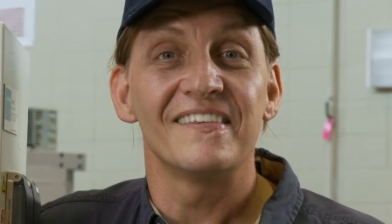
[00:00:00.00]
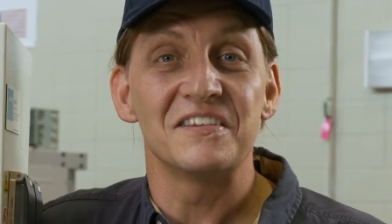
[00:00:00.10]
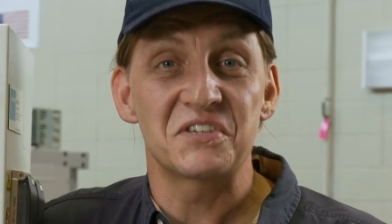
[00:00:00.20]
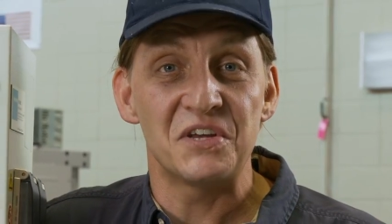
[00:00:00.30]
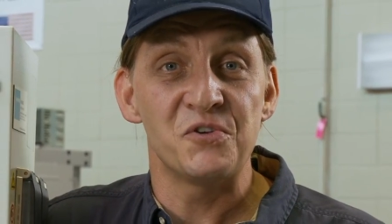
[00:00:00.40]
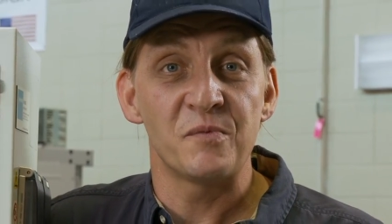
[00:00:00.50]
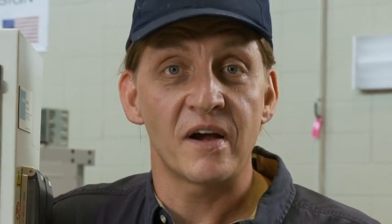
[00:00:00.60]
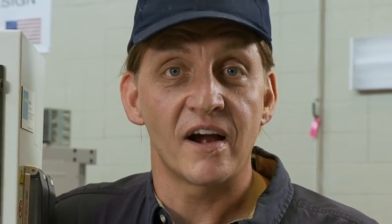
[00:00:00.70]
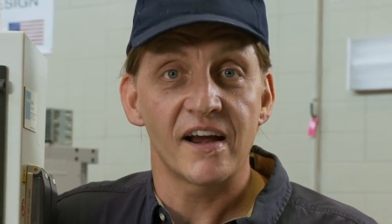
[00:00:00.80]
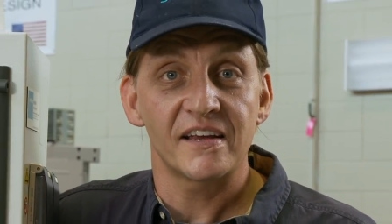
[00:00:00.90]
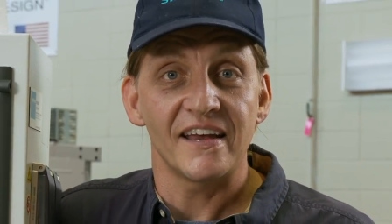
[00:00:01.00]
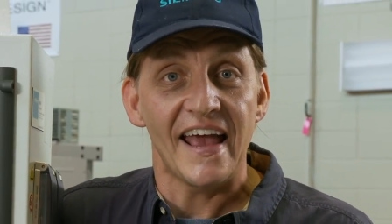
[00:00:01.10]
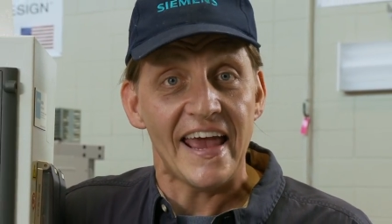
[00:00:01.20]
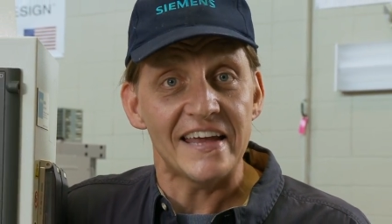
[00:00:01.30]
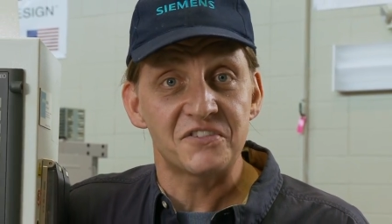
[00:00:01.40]
The SINUMERIK
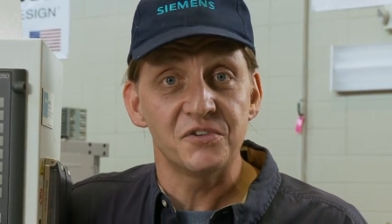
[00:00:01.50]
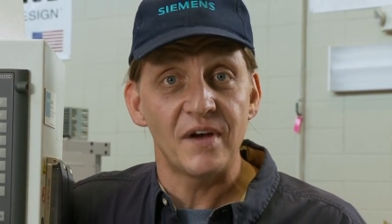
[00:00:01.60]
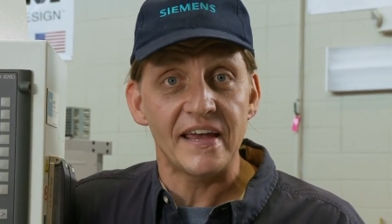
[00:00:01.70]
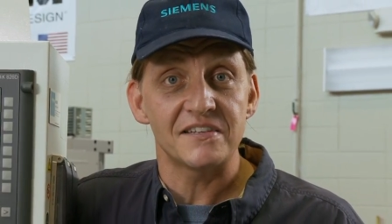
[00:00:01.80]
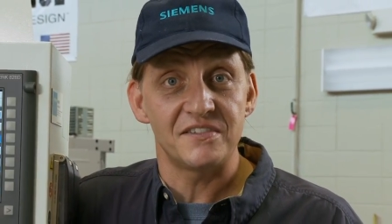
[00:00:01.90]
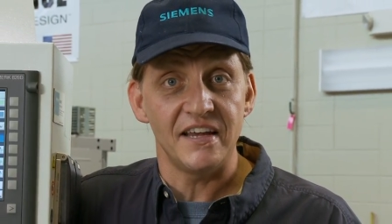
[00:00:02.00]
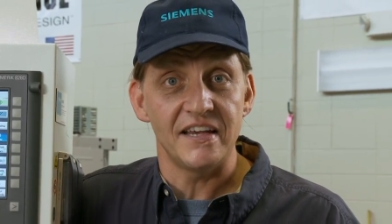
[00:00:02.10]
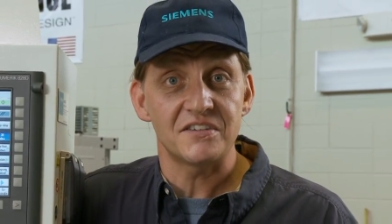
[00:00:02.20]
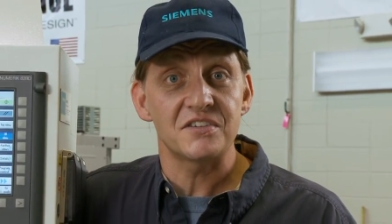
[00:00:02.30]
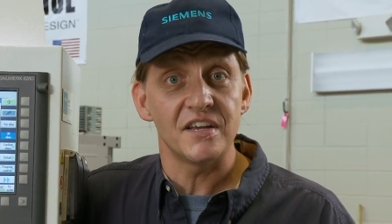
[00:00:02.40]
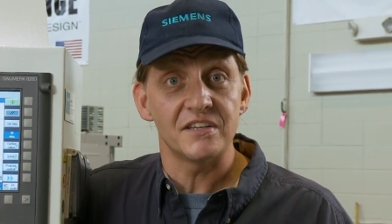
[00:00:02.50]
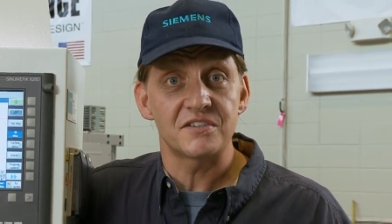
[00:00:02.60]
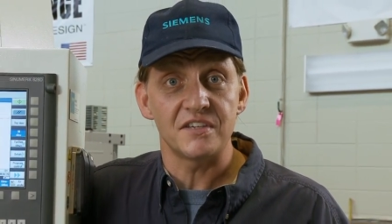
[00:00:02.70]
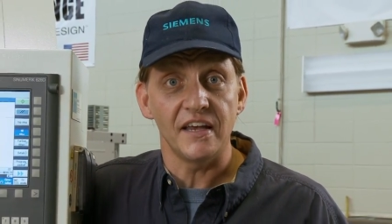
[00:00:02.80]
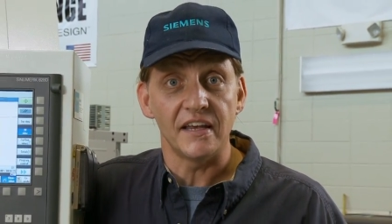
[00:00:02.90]
828D
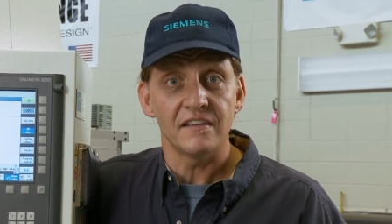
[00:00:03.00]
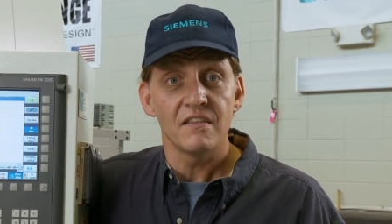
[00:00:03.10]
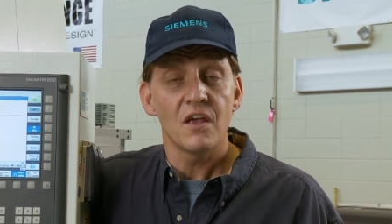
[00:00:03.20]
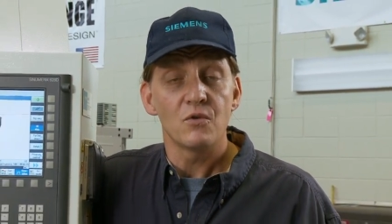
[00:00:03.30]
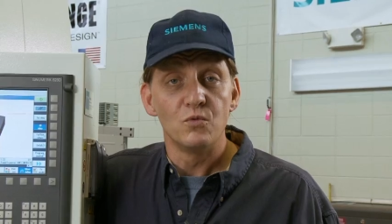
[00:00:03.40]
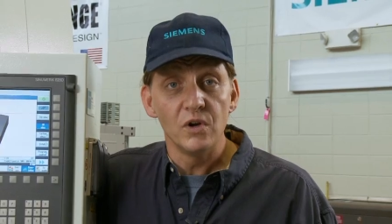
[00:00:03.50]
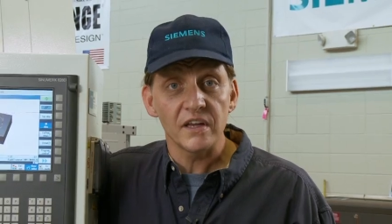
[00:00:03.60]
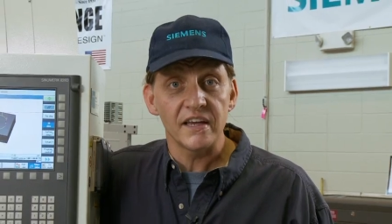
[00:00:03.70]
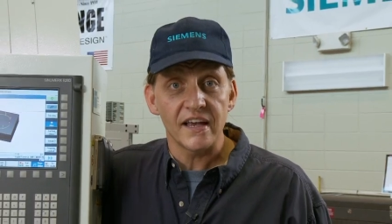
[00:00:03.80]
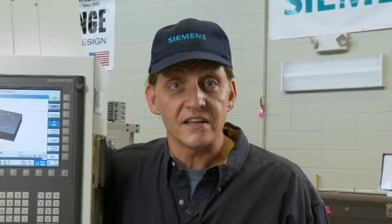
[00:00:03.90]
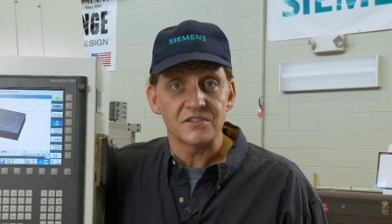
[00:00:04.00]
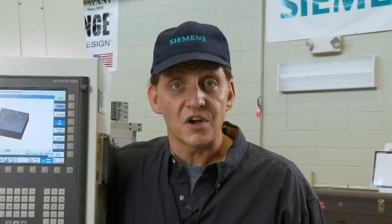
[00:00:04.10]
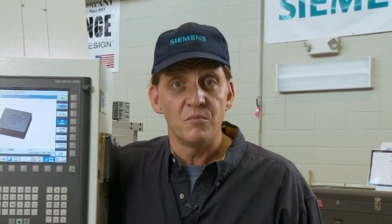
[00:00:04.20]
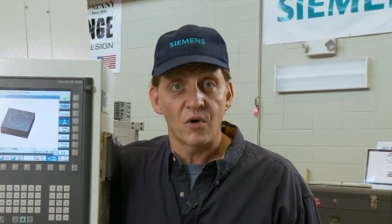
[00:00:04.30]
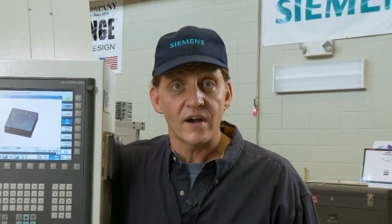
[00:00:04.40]
CNC really is
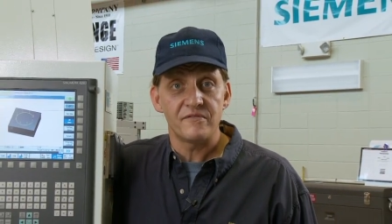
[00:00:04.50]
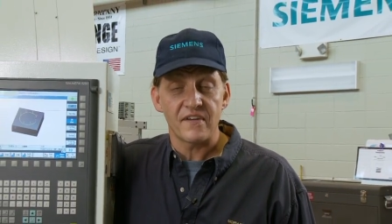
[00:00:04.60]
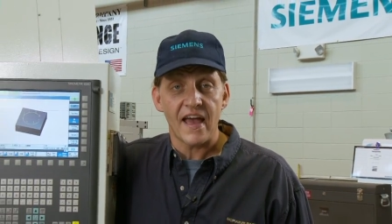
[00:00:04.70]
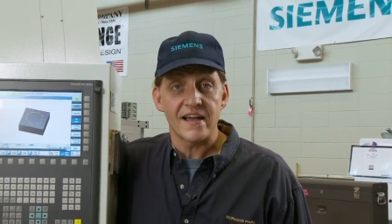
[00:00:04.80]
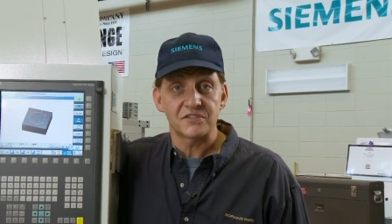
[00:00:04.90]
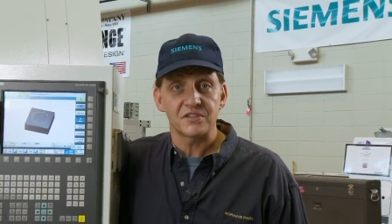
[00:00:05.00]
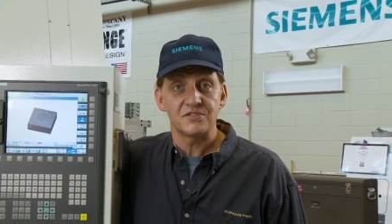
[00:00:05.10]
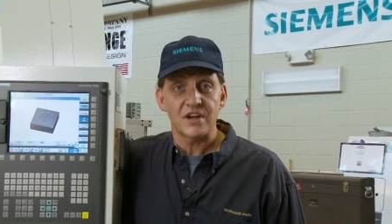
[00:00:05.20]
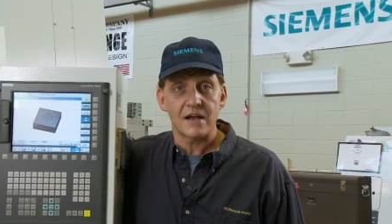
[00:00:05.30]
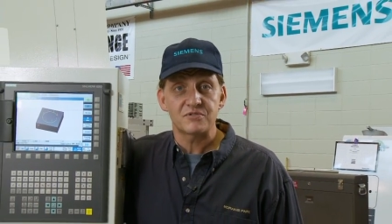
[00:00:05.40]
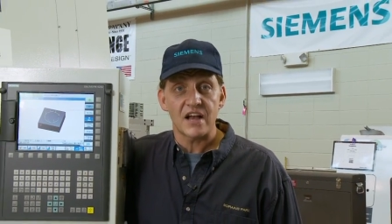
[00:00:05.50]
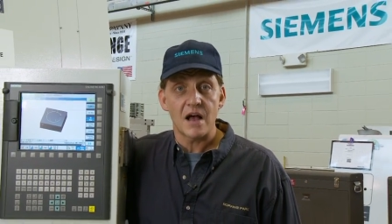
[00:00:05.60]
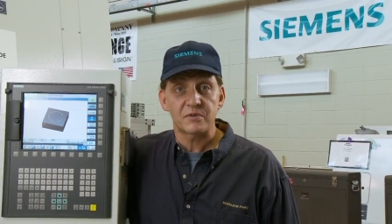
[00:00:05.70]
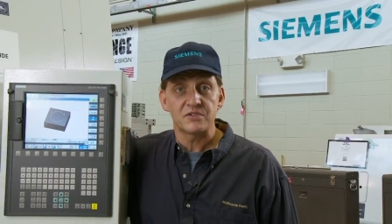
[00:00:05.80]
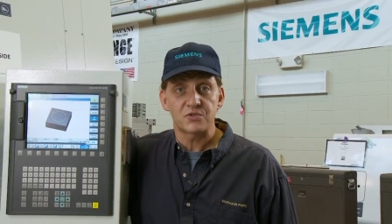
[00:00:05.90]
a more advanced job
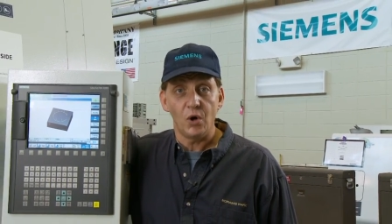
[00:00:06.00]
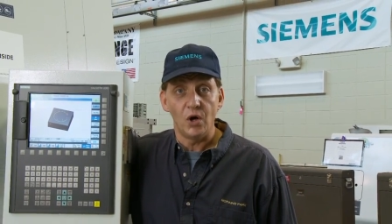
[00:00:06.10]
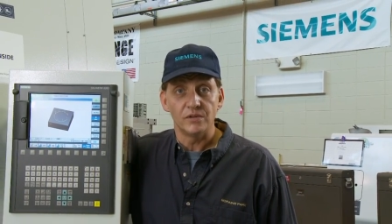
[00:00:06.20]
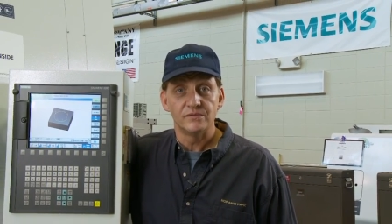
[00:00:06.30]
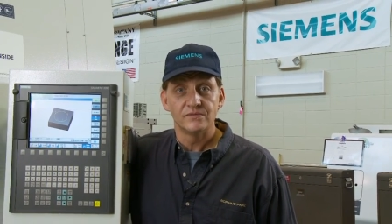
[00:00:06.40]
shop control.